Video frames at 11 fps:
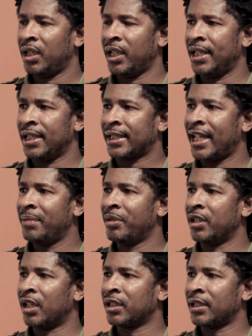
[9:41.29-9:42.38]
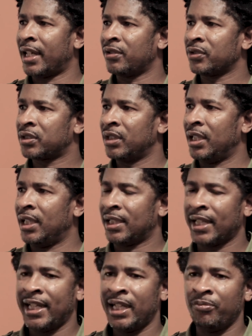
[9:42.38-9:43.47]
and they came in unannounced, and they
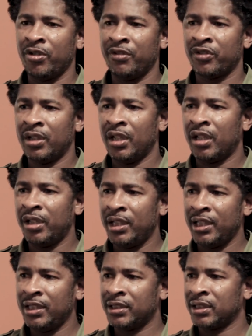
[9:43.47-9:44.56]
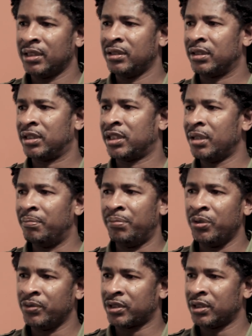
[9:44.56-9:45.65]
came with hoodies and Tim
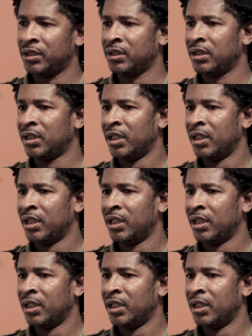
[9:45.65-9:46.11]
boots and,